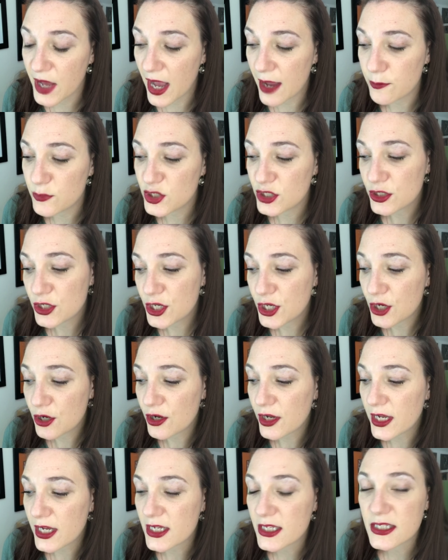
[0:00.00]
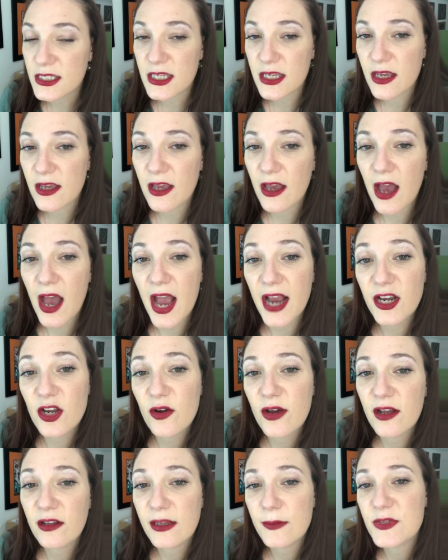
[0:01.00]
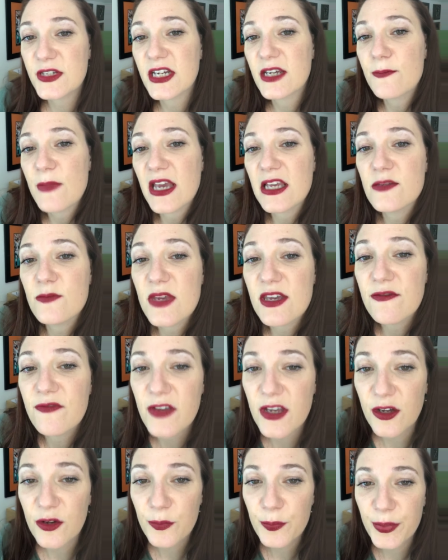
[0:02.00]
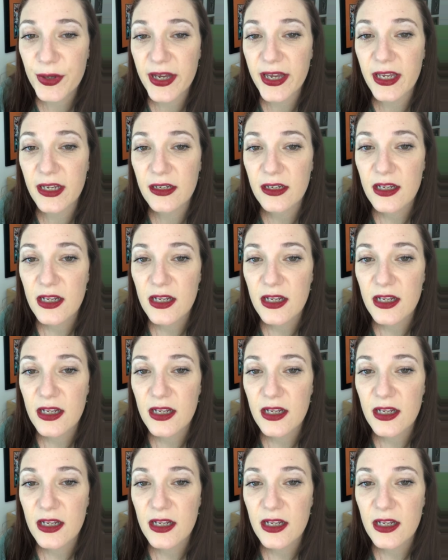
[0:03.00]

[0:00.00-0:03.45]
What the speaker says: just curious. I know how lipstick makes me feel, but